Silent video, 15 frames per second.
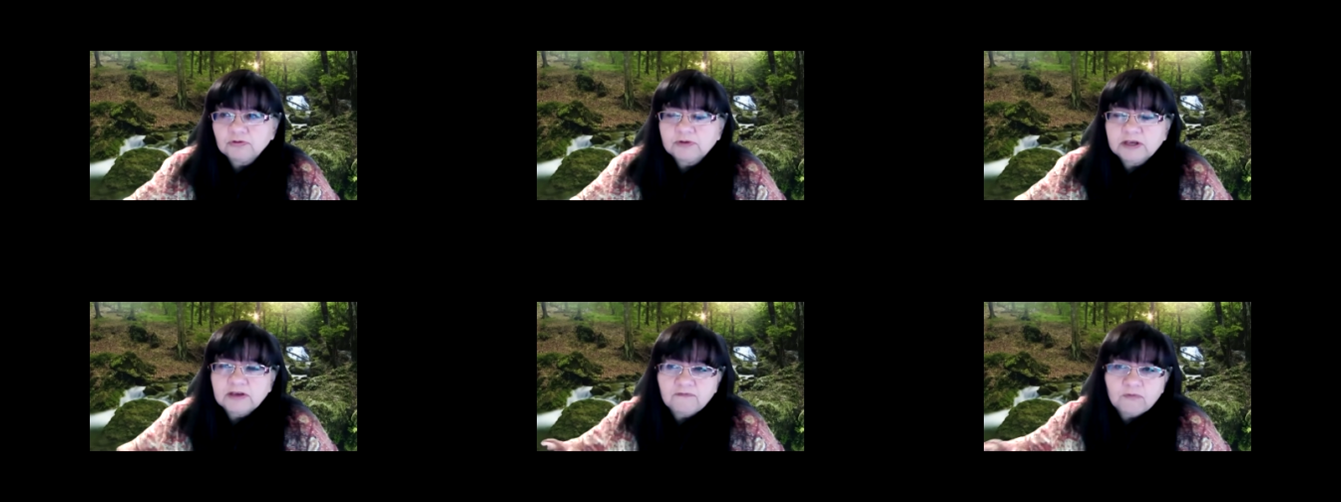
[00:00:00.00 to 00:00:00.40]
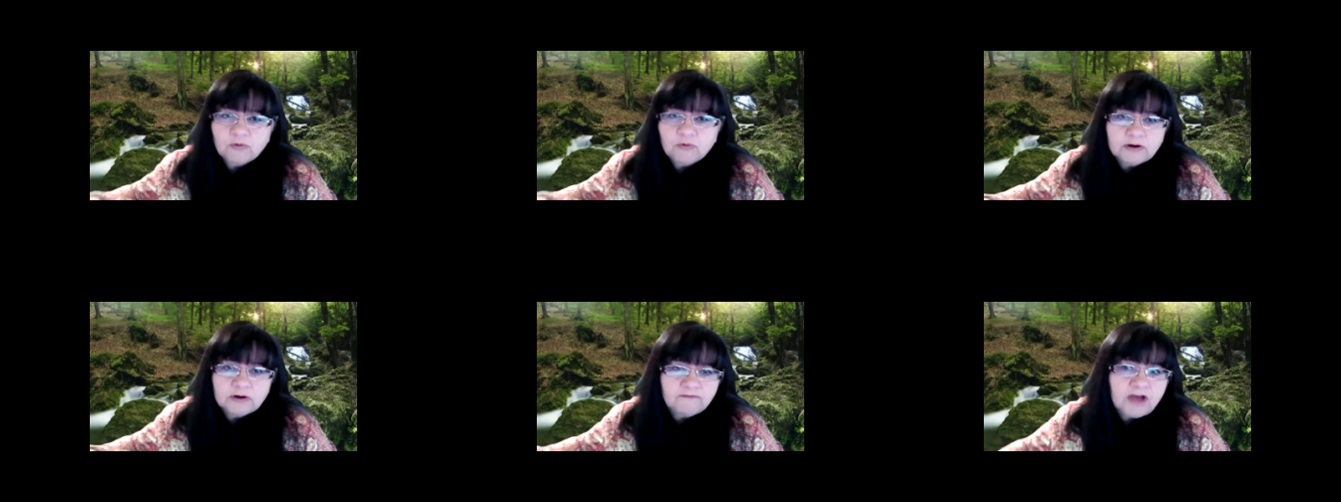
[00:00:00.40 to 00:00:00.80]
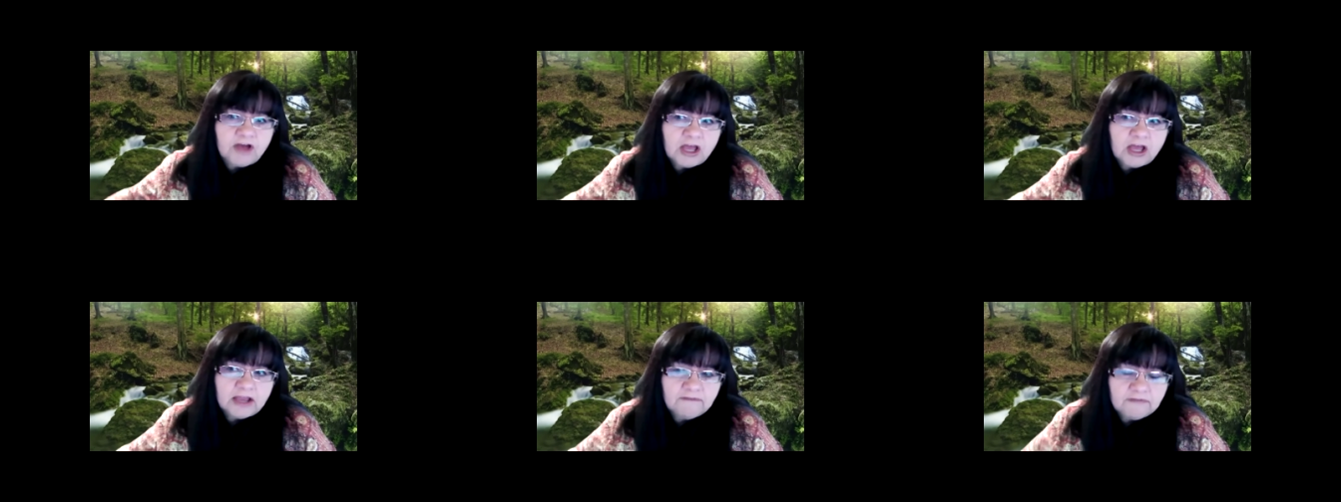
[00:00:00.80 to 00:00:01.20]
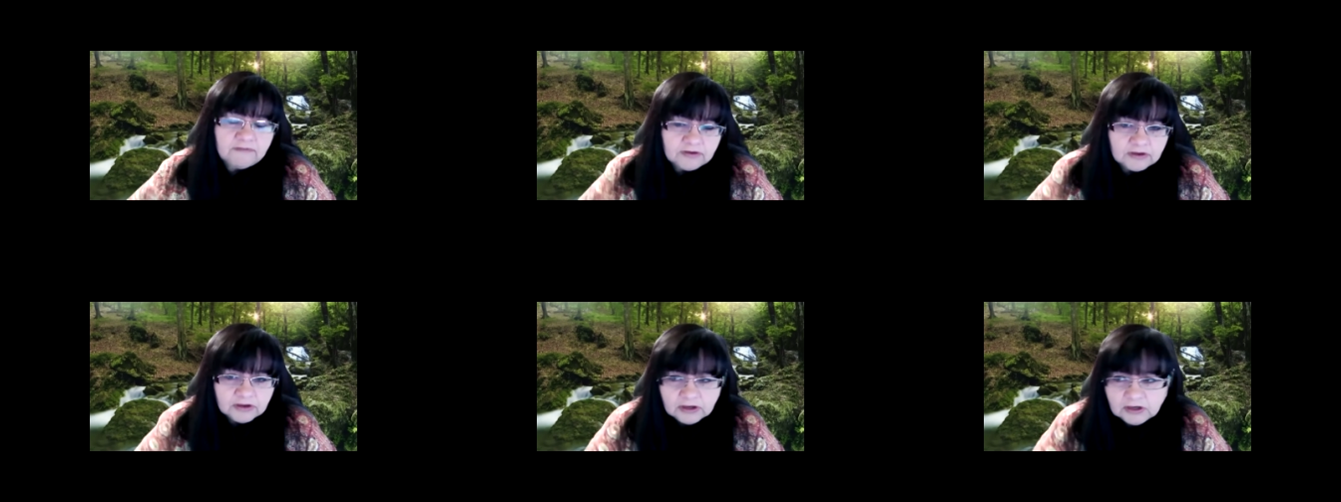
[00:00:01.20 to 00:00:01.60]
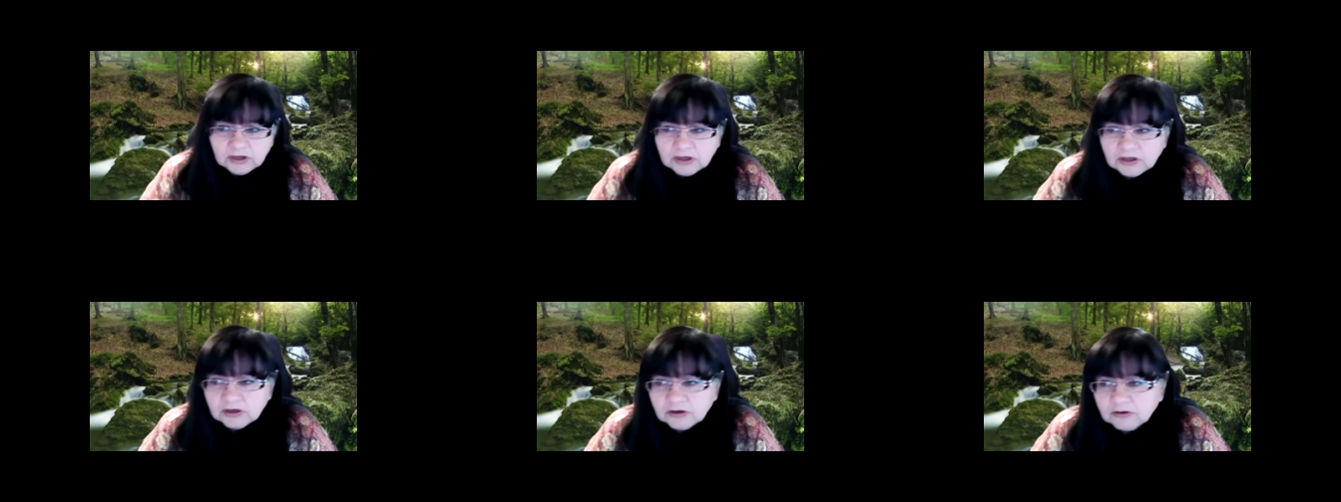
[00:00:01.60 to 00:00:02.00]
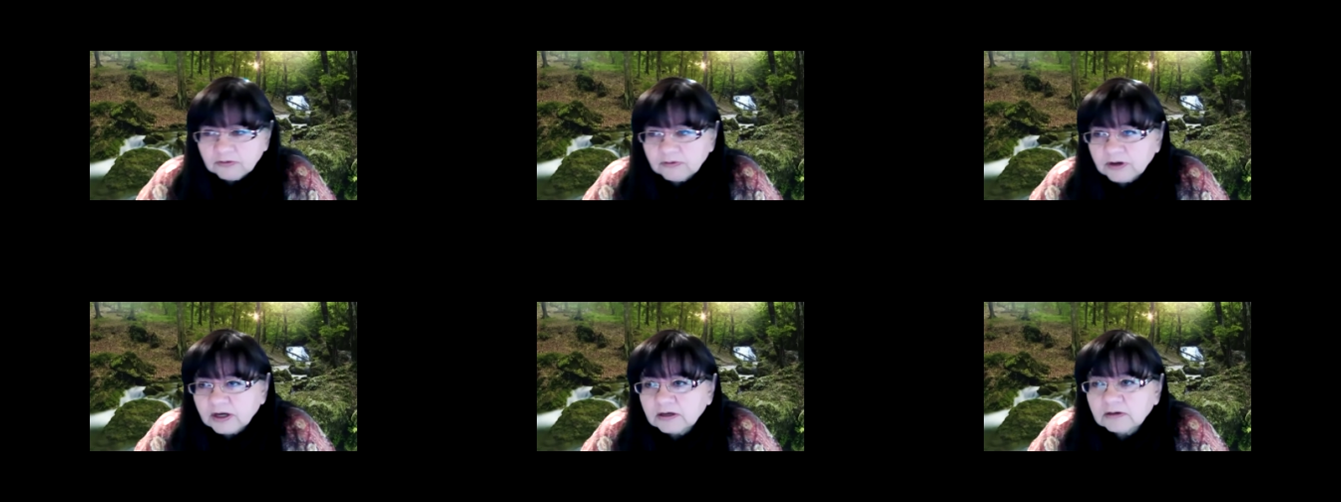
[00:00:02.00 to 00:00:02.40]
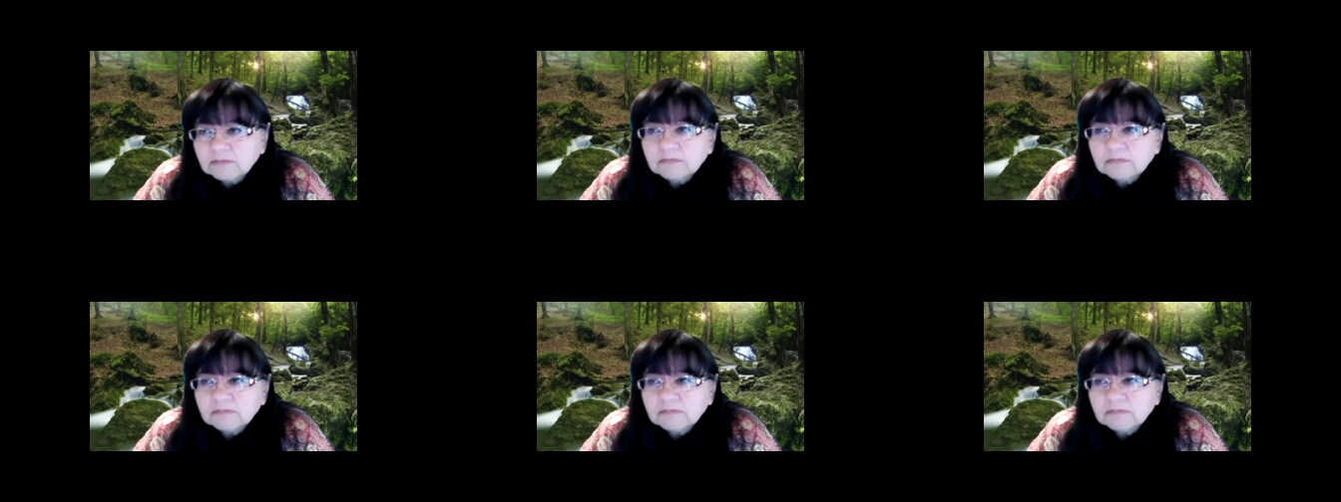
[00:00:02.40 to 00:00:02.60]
3, 4, and 5. You know,